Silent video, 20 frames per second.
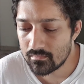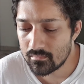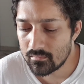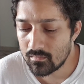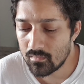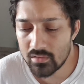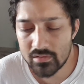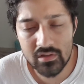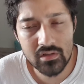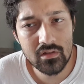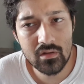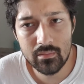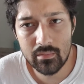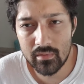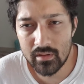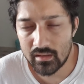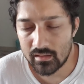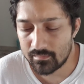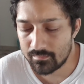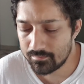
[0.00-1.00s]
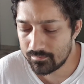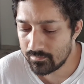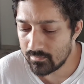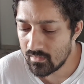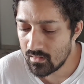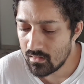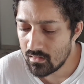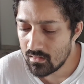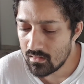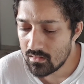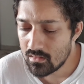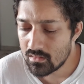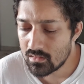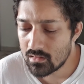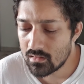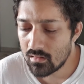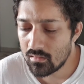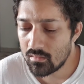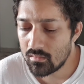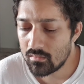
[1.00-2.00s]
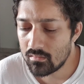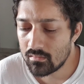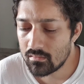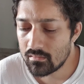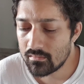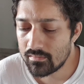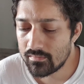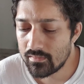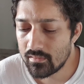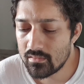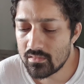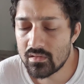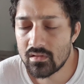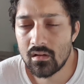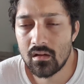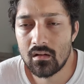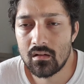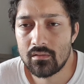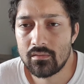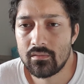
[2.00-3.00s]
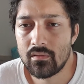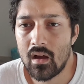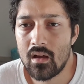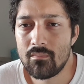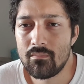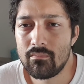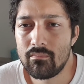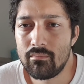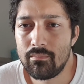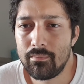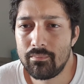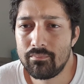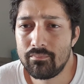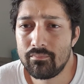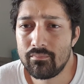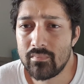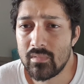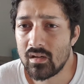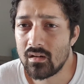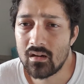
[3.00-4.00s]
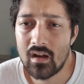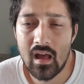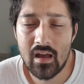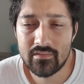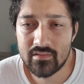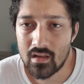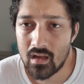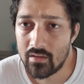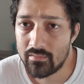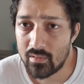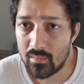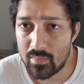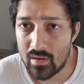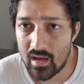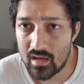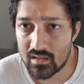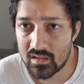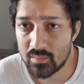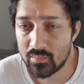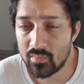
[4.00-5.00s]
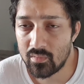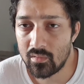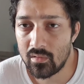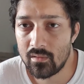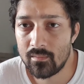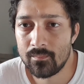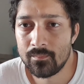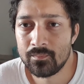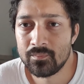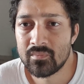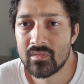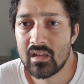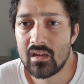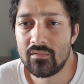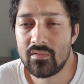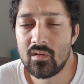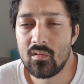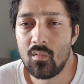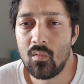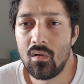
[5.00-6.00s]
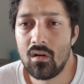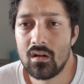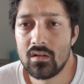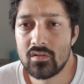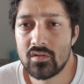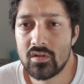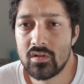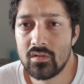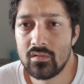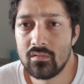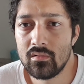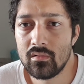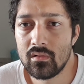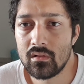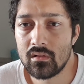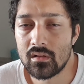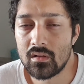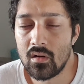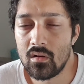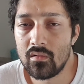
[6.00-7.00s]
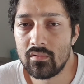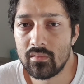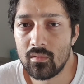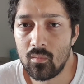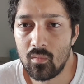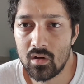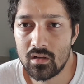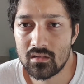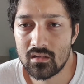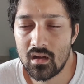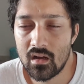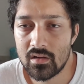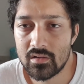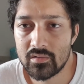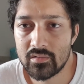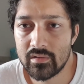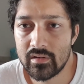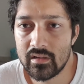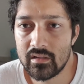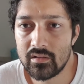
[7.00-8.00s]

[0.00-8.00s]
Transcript: what should you bring? So first off, you're going to have your passport. If you want to go from one country